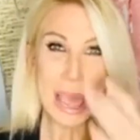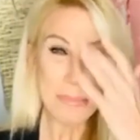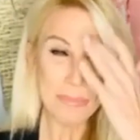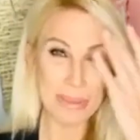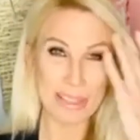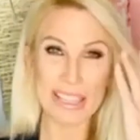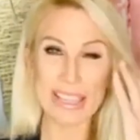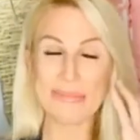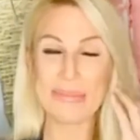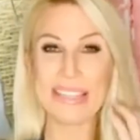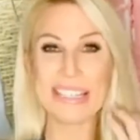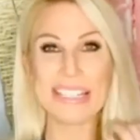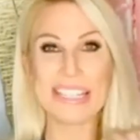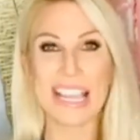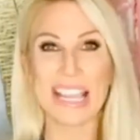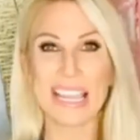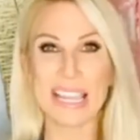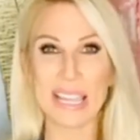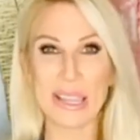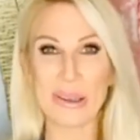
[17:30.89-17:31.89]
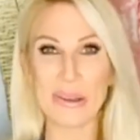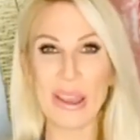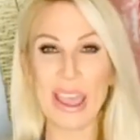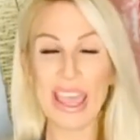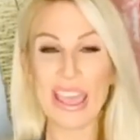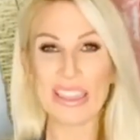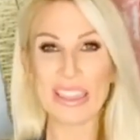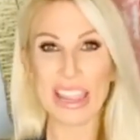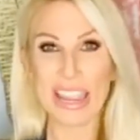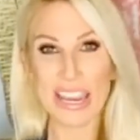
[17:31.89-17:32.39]
But let me tell you,
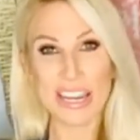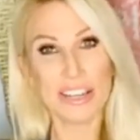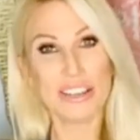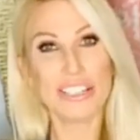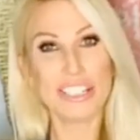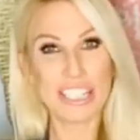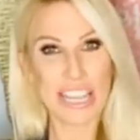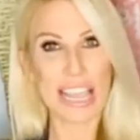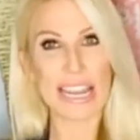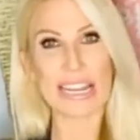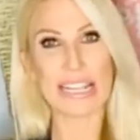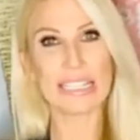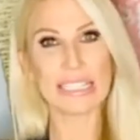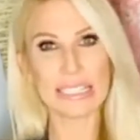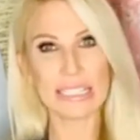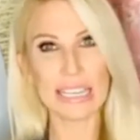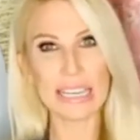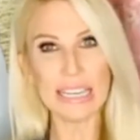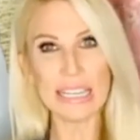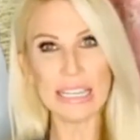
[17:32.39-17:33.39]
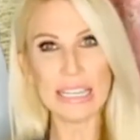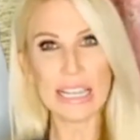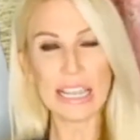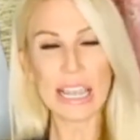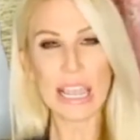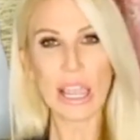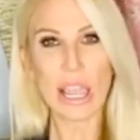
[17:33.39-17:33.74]
energetically,